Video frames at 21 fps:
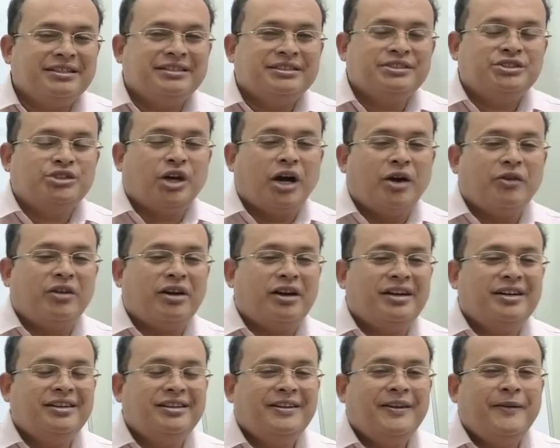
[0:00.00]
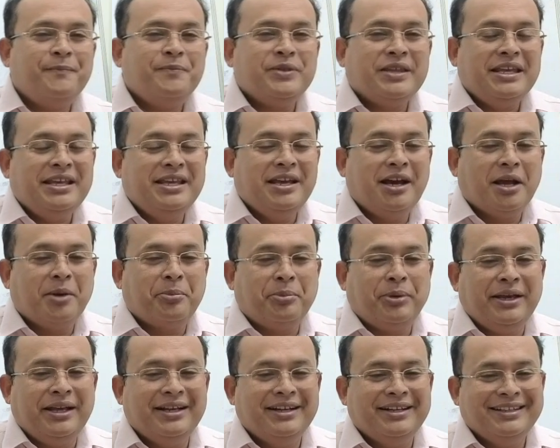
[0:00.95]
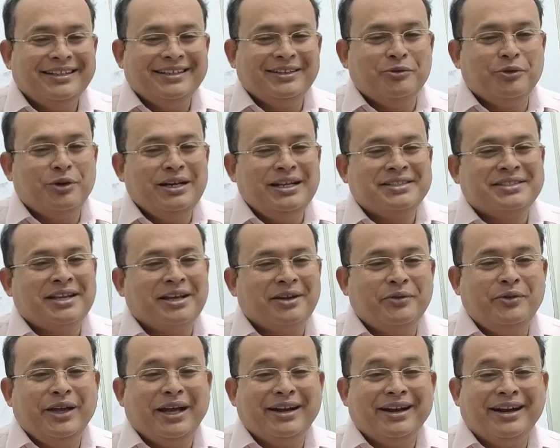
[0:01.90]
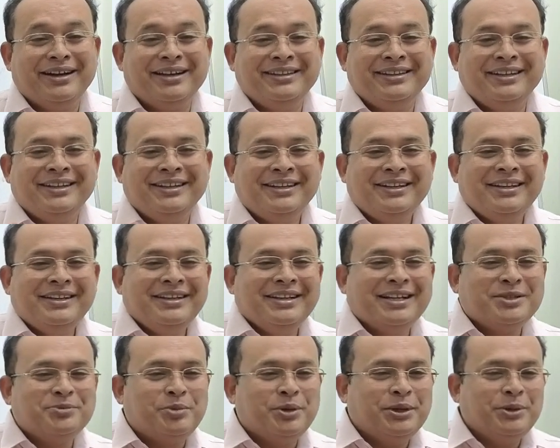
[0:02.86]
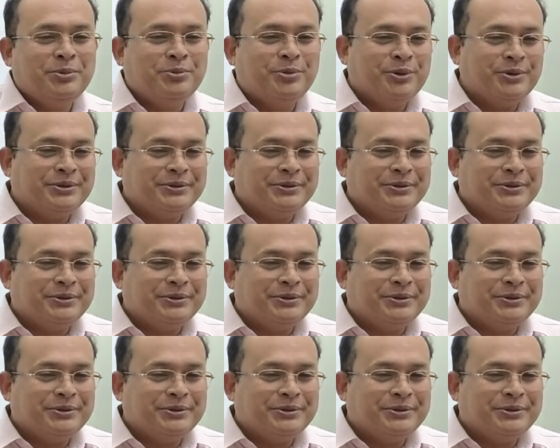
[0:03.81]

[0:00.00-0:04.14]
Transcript: Java, ERP, only sir, we are not in the export import.